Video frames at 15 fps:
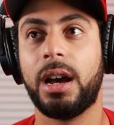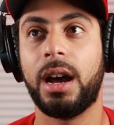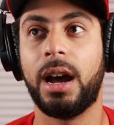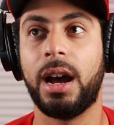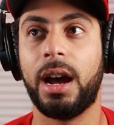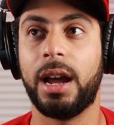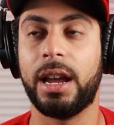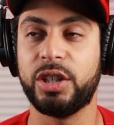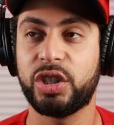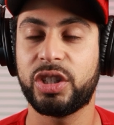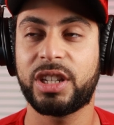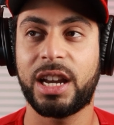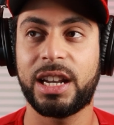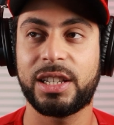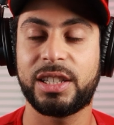and
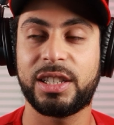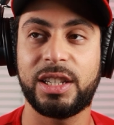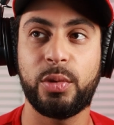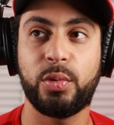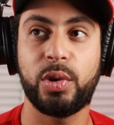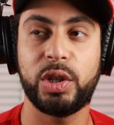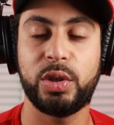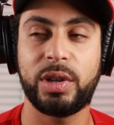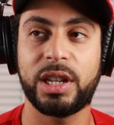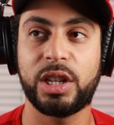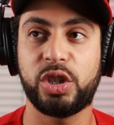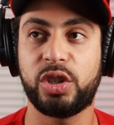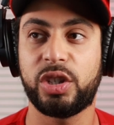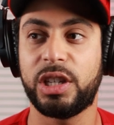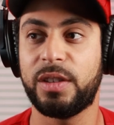just kind of see what you can
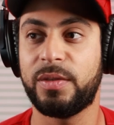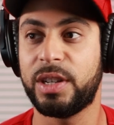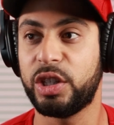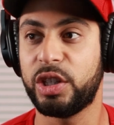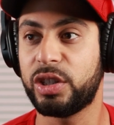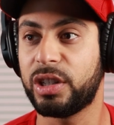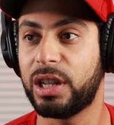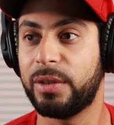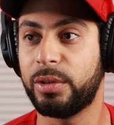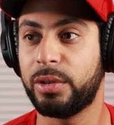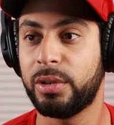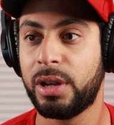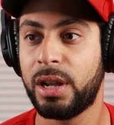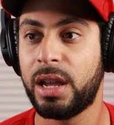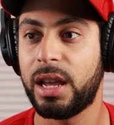achieve in each
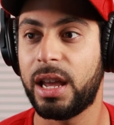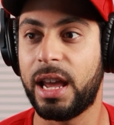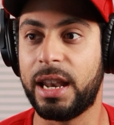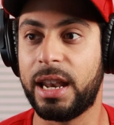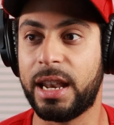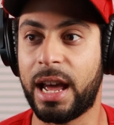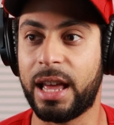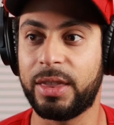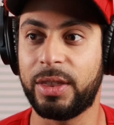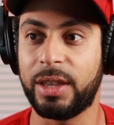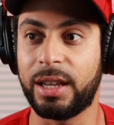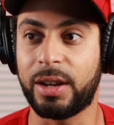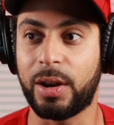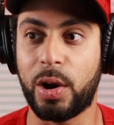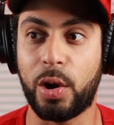level, and not
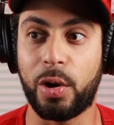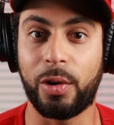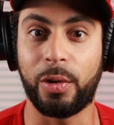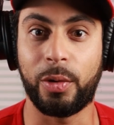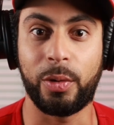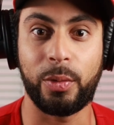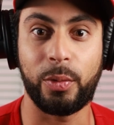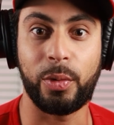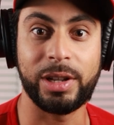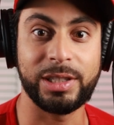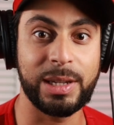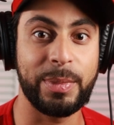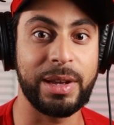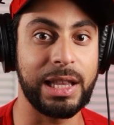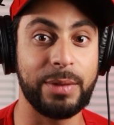think, oh,
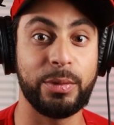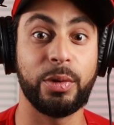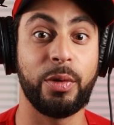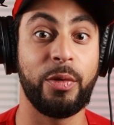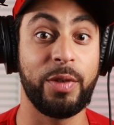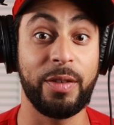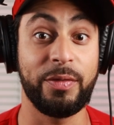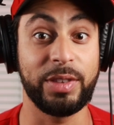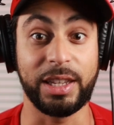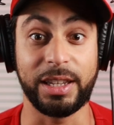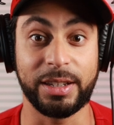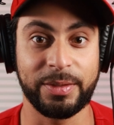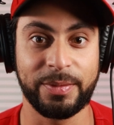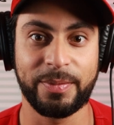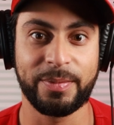once I'm at level 50,